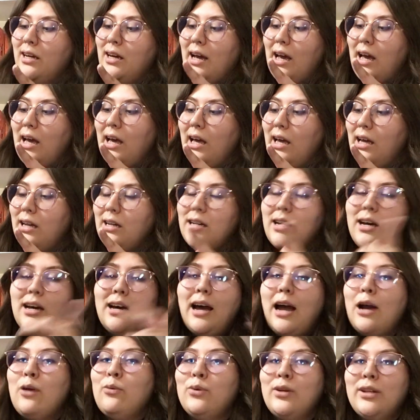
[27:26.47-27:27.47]
And
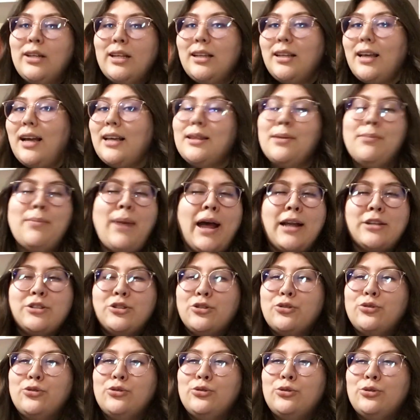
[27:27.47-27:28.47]
I really like the
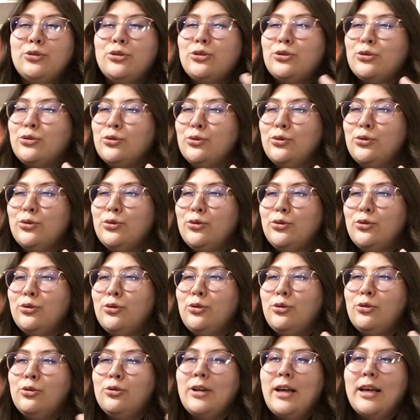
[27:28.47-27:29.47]
magical
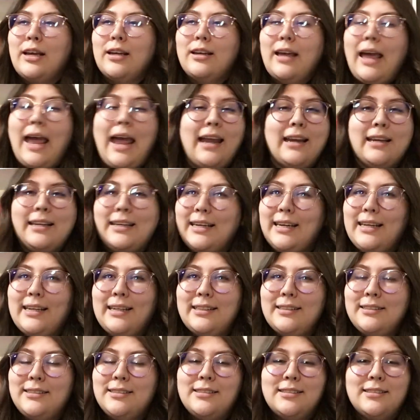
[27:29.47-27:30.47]
school and
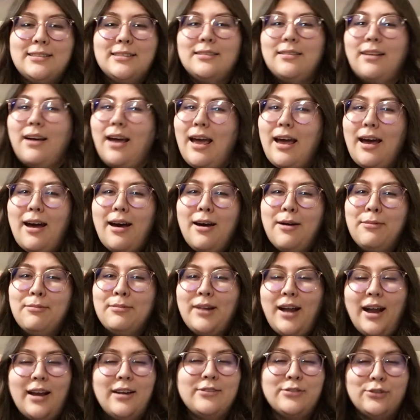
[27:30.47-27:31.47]
kids
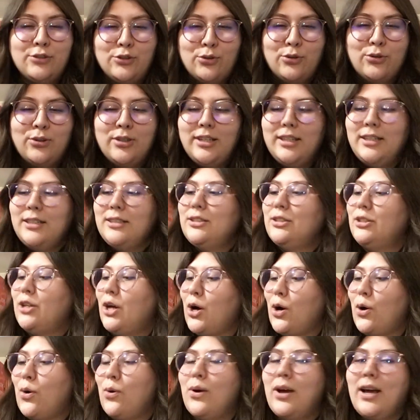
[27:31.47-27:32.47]
kind of story,
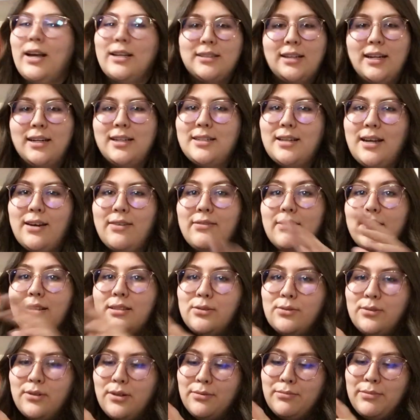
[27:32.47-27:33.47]
so excited to have
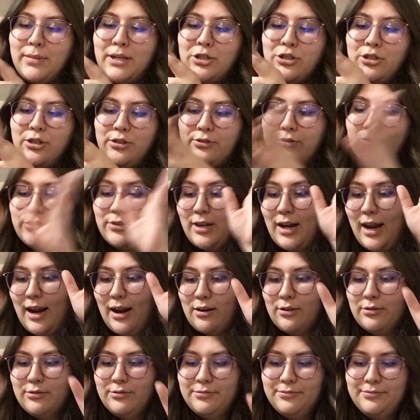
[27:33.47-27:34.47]
this one on my shelf for now.